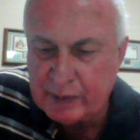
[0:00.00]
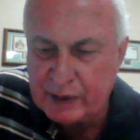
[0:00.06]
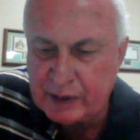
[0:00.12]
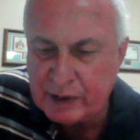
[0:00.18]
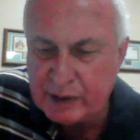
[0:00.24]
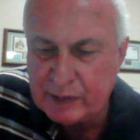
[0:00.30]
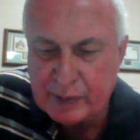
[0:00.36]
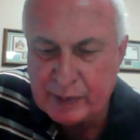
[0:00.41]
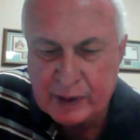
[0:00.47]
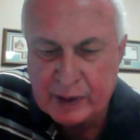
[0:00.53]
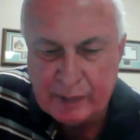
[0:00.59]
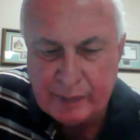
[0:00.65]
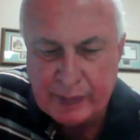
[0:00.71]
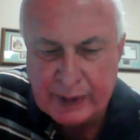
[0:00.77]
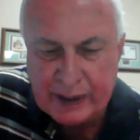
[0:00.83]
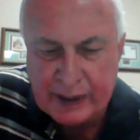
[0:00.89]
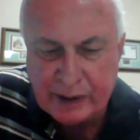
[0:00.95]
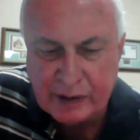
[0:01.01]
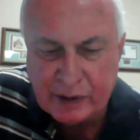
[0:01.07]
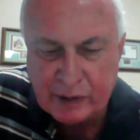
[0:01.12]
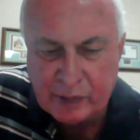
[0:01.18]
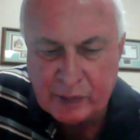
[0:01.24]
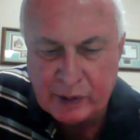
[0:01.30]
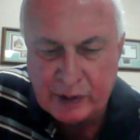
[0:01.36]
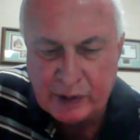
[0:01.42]
much of the product buyers
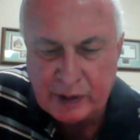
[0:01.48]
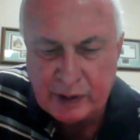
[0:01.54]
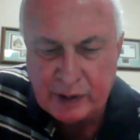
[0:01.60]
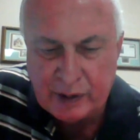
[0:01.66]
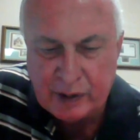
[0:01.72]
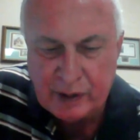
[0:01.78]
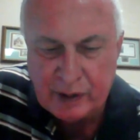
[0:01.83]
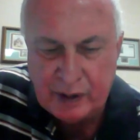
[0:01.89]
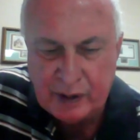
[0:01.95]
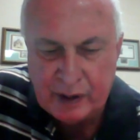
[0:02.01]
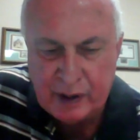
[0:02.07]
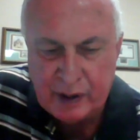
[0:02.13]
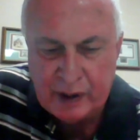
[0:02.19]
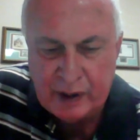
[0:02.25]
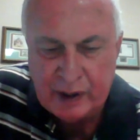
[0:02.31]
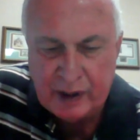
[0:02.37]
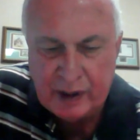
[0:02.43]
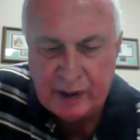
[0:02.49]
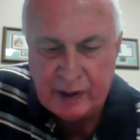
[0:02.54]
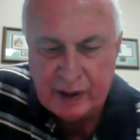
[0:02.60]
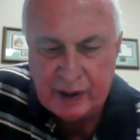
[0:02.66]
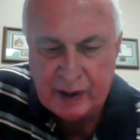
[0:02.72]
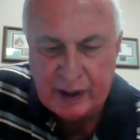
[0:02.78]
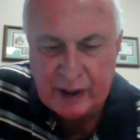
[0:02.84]
are willing to and